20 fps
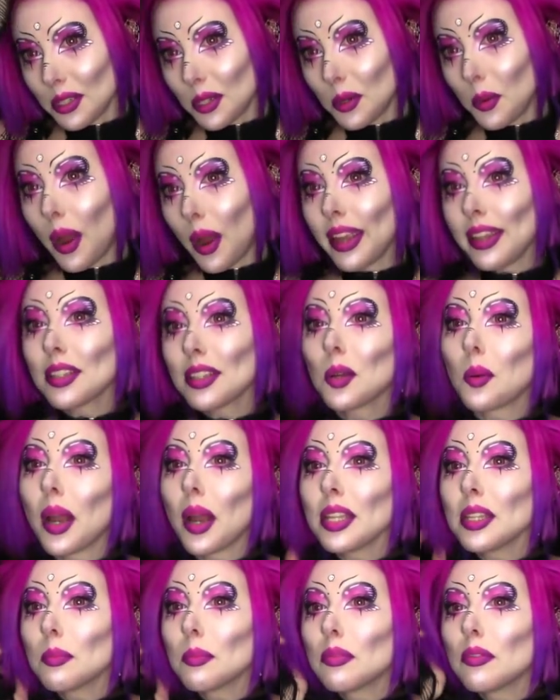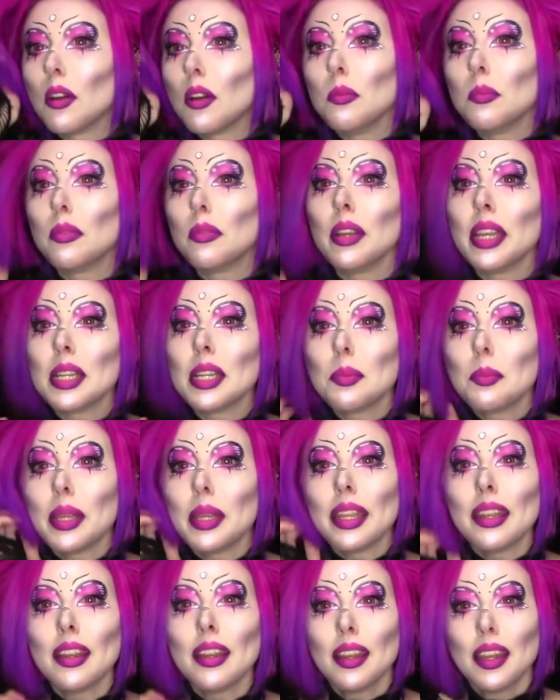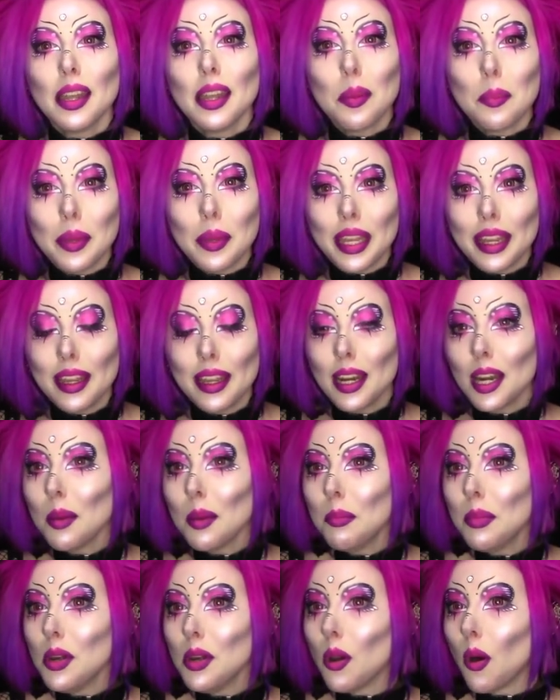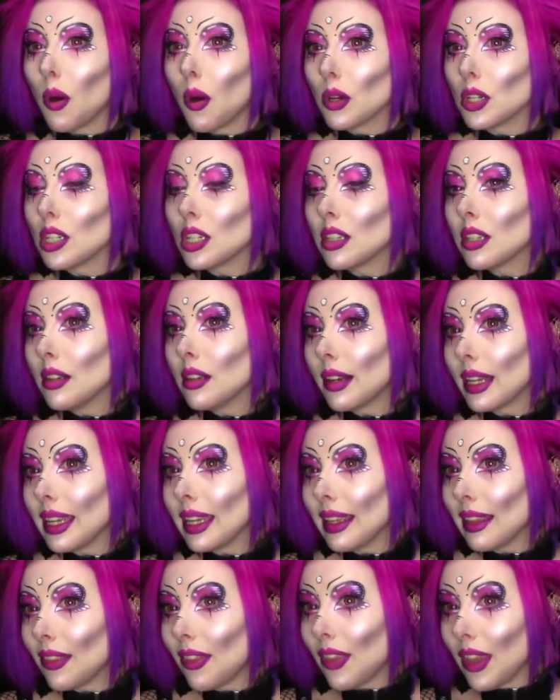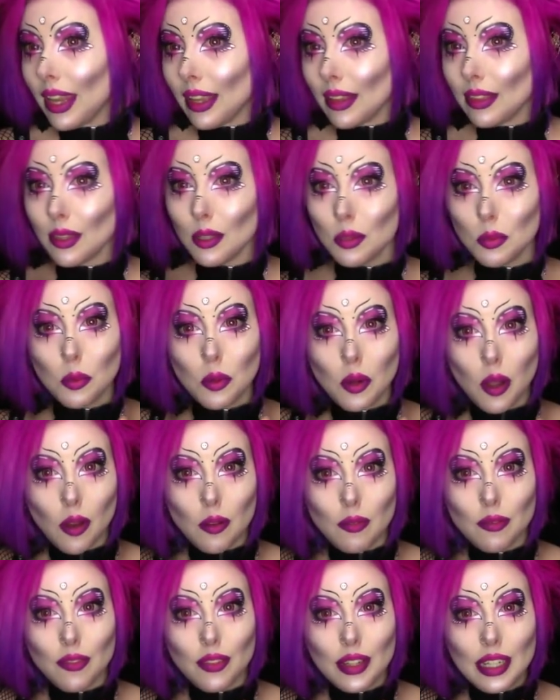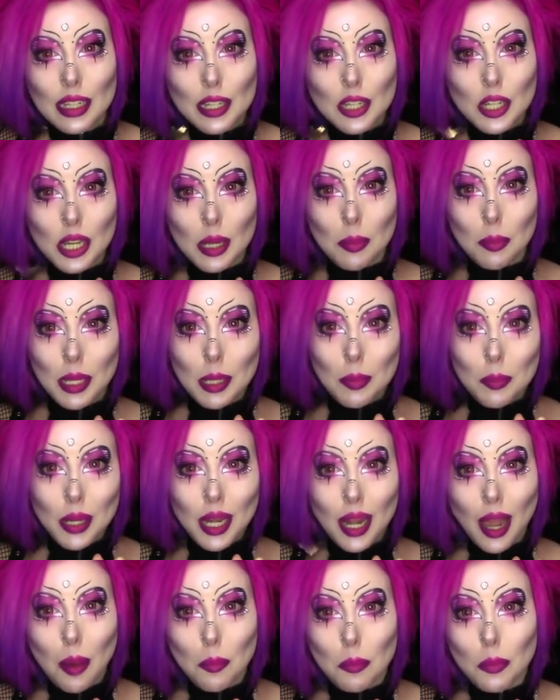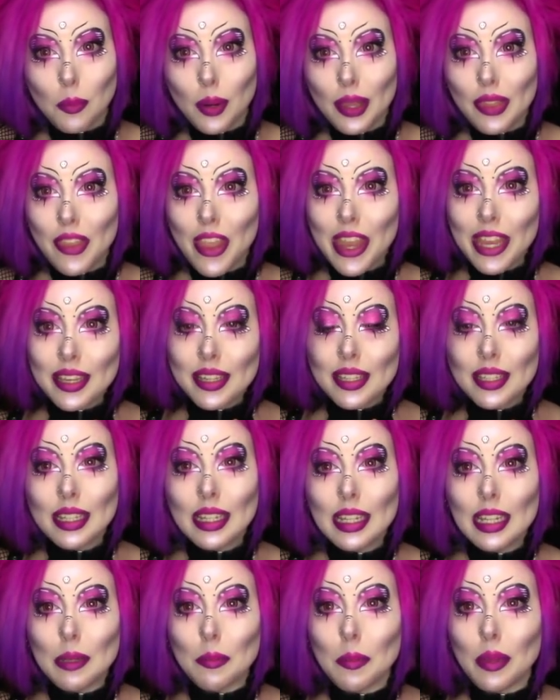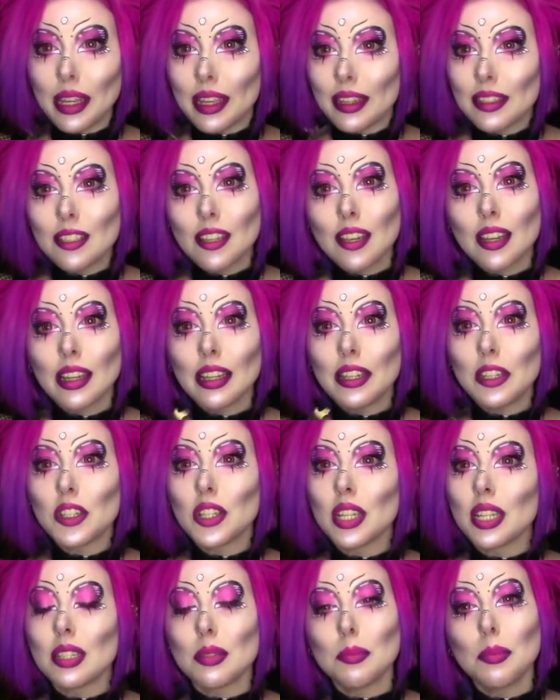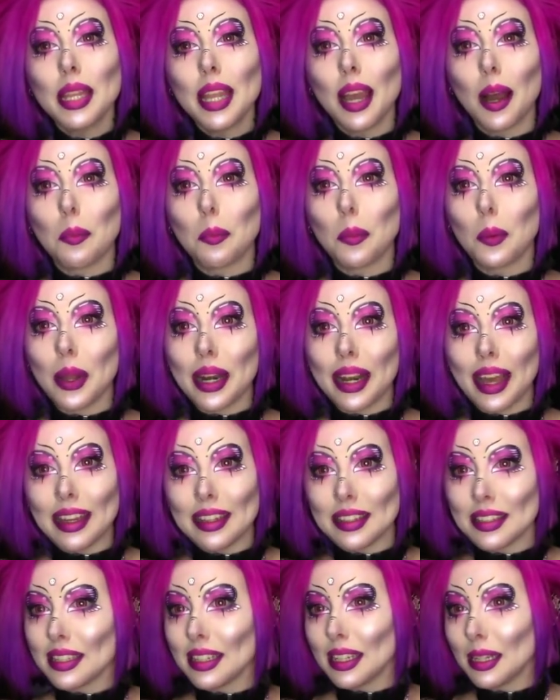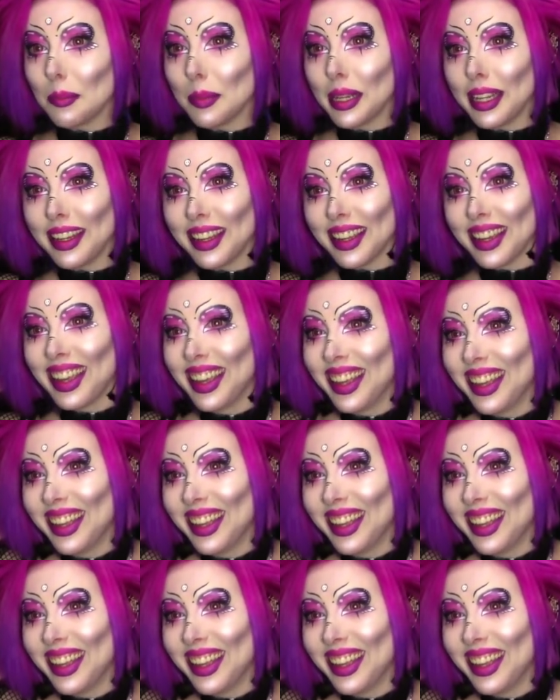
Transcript: quite appropriate being an obnoxious looking thing that will hopefully cheer people up when they see me. It certainly cheers me up when I see me.